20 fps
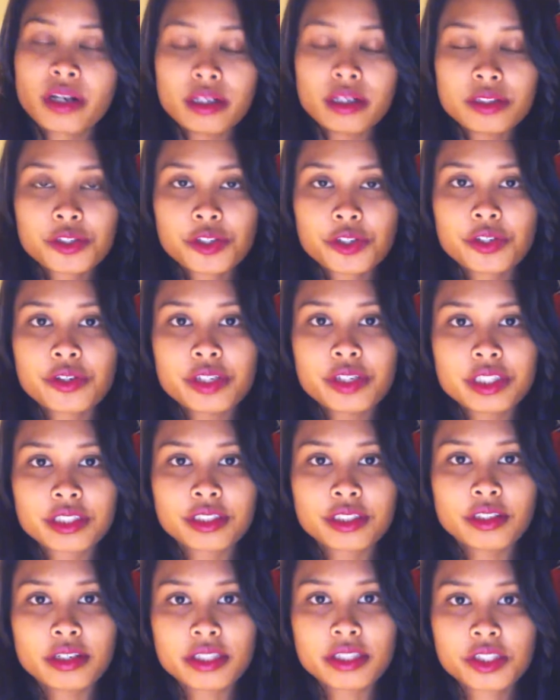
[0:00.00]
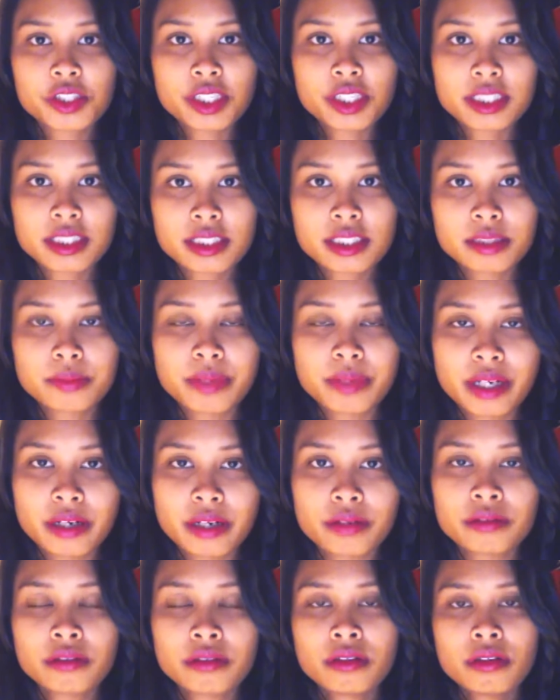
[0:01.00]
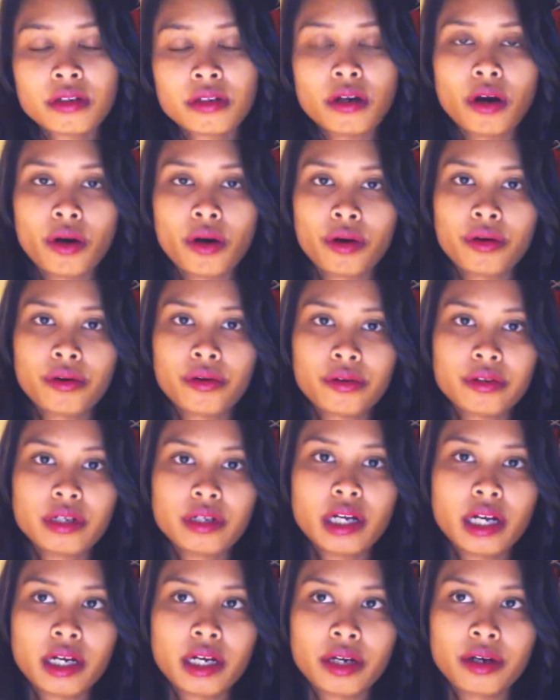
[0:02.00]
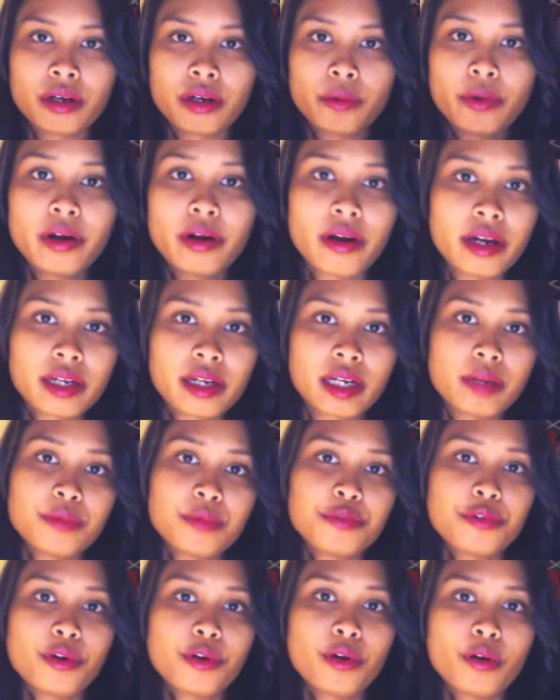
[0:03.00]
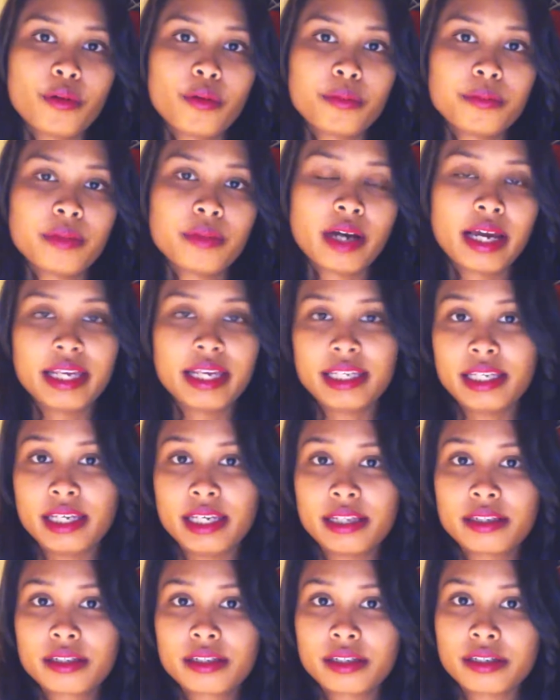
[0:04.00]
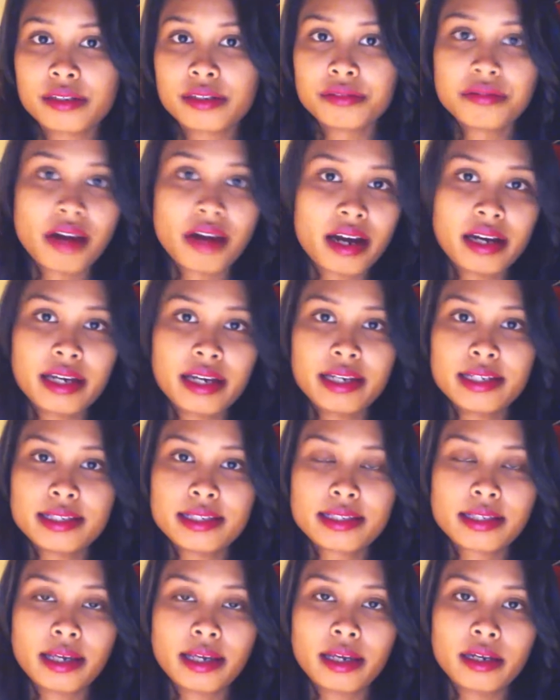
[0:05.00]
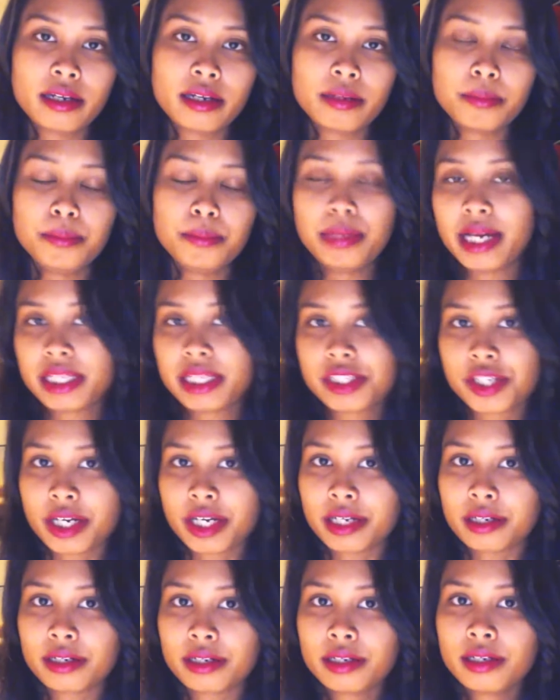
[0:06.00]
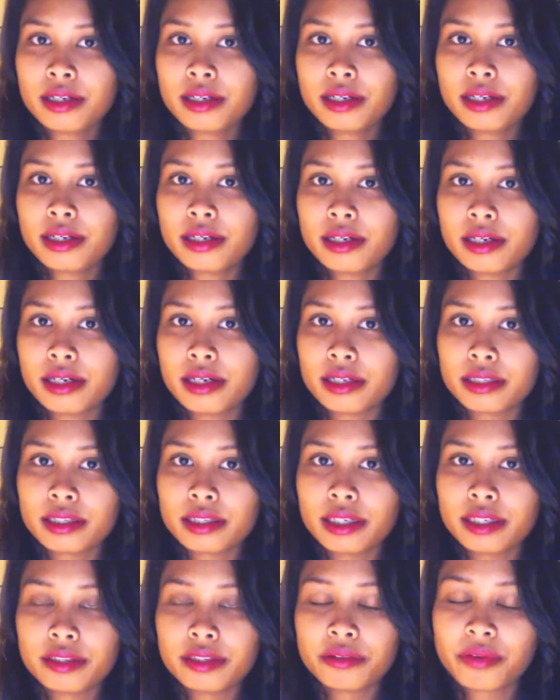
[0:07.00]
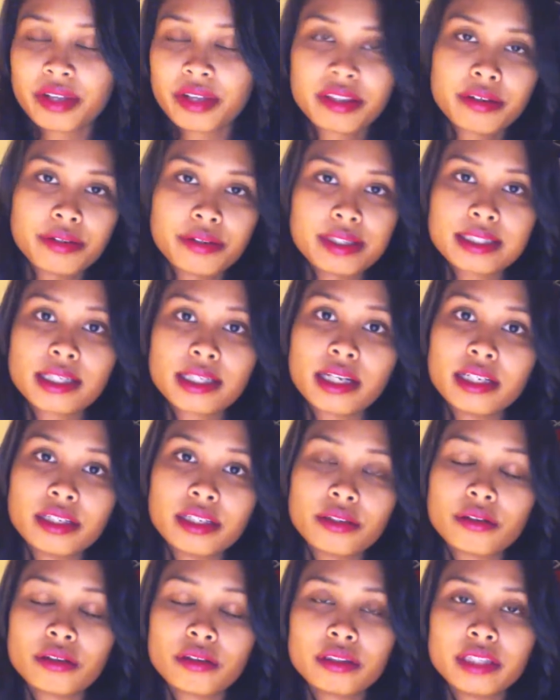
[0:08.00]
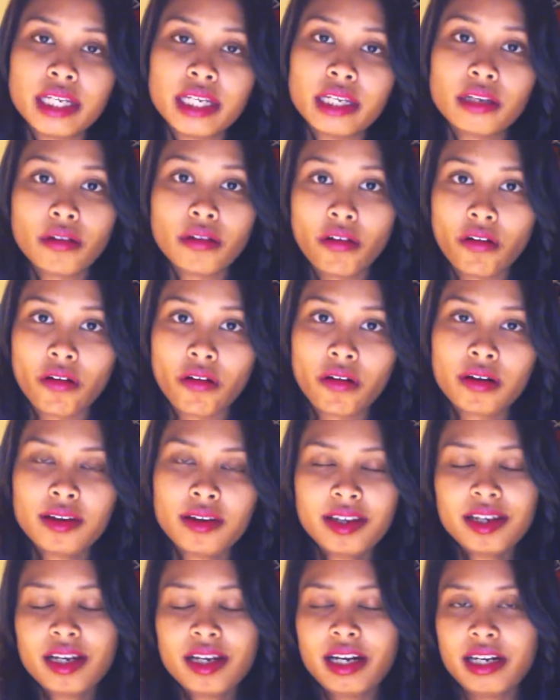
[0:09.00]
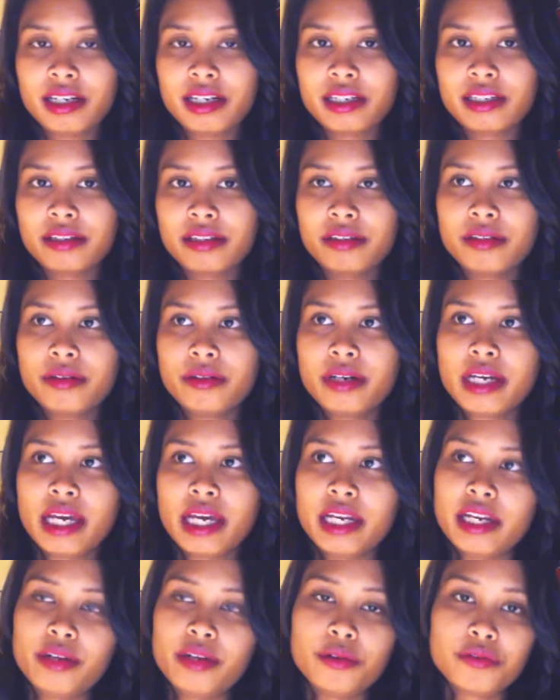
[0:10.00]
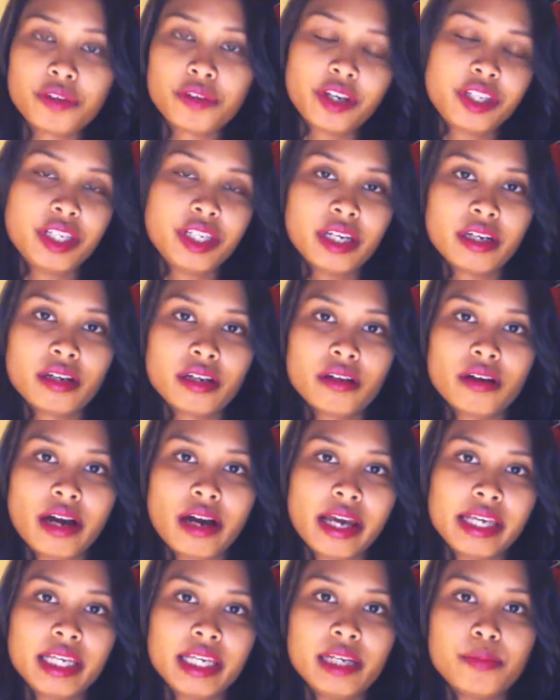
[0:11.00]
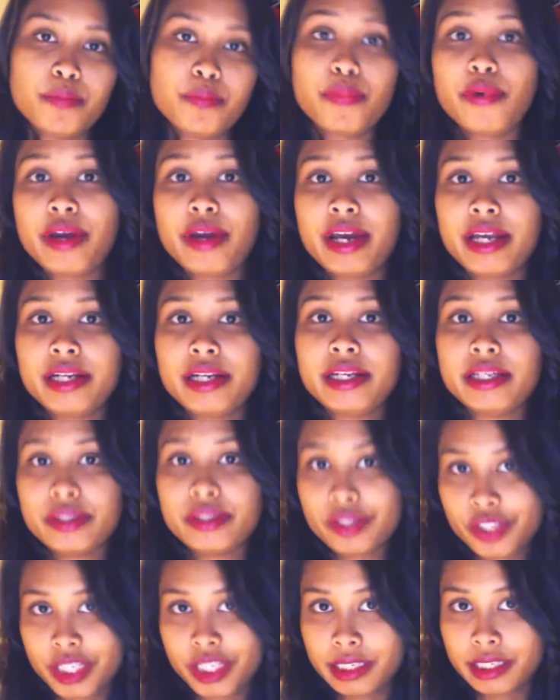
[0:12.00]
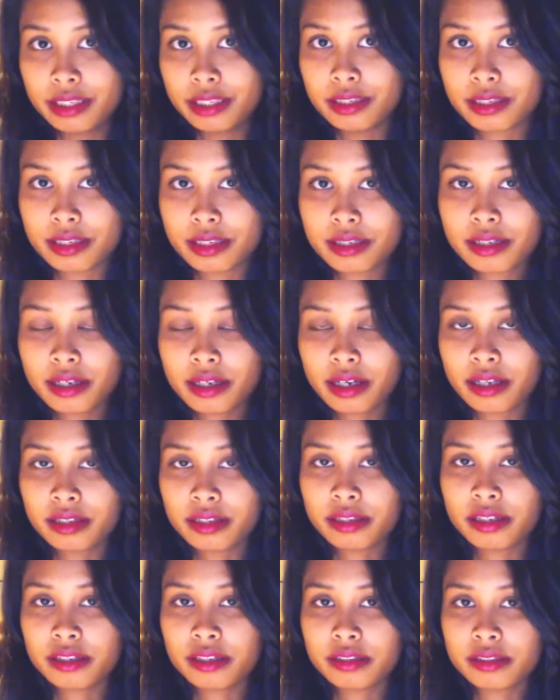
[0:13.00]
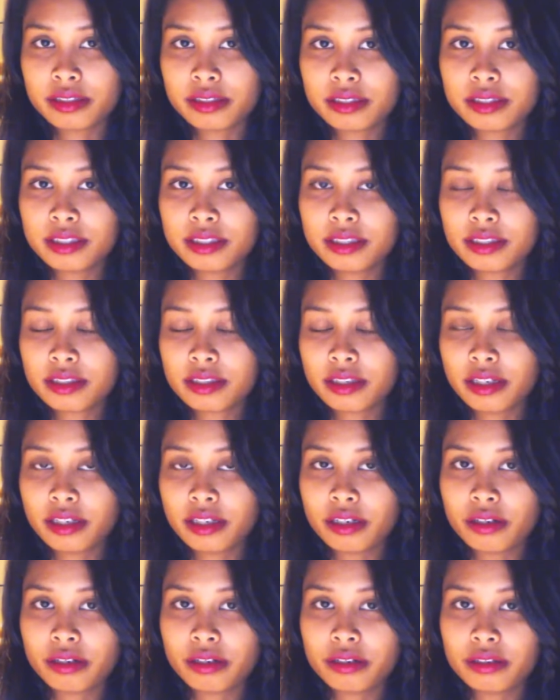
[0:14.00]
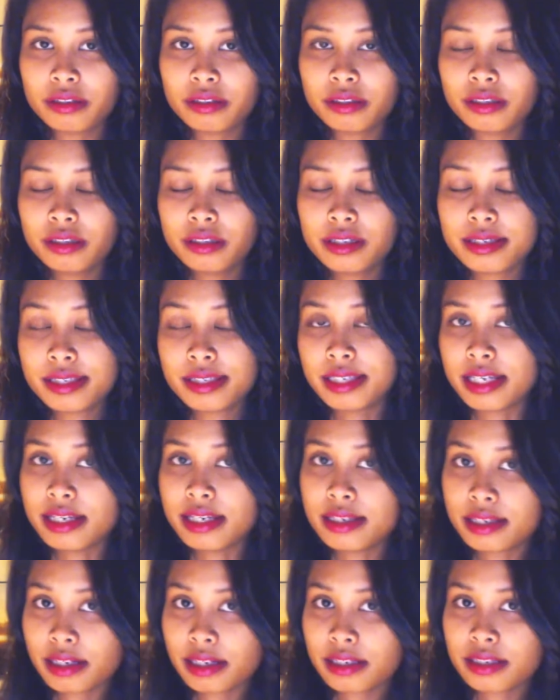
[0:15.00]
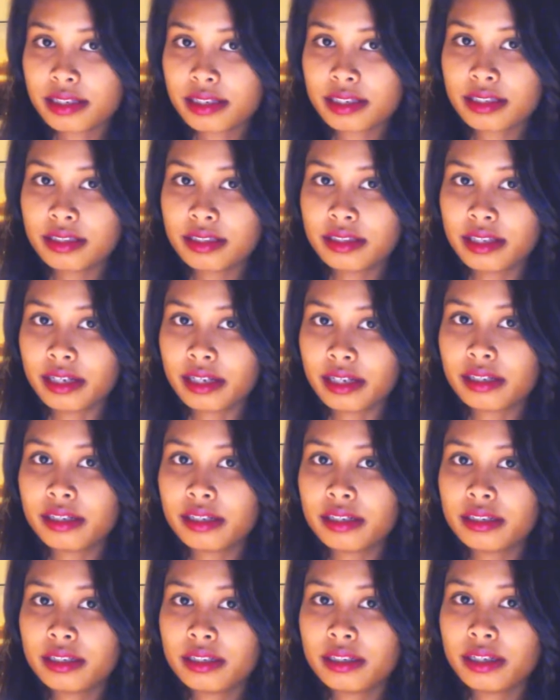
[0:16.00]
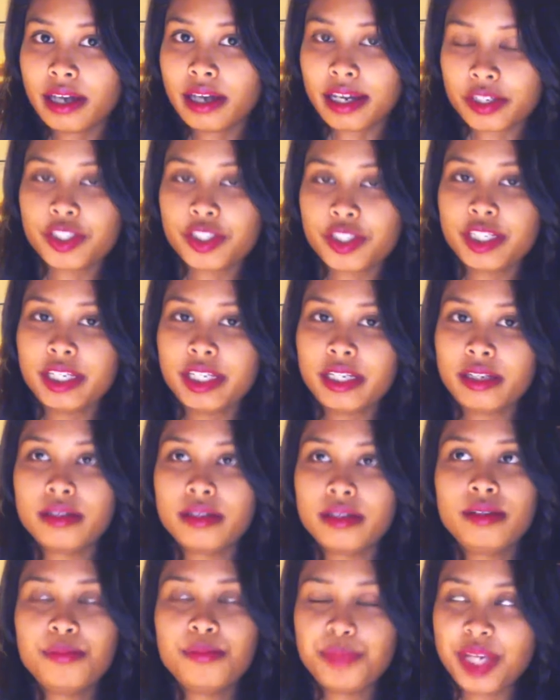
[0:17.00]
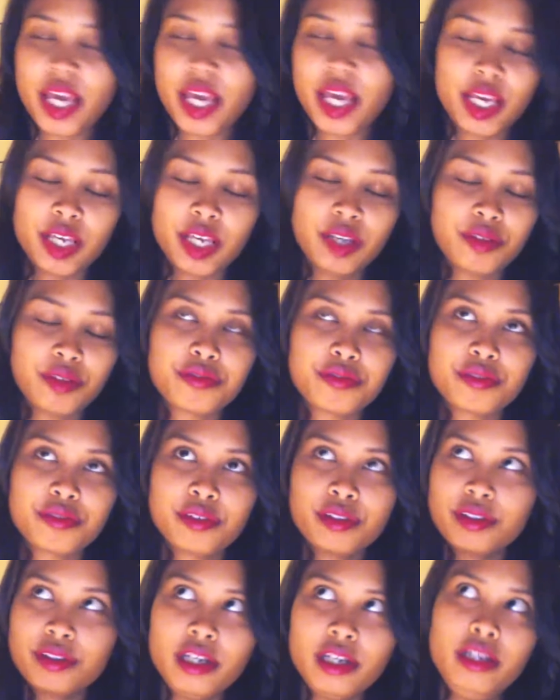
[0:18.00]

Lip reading: culture is not just about, where I come from, I eat rice and belacan, and the weather is sunny all day long. And then over here, I eat bread and cheese, and there is this thing called seasons that actually behave,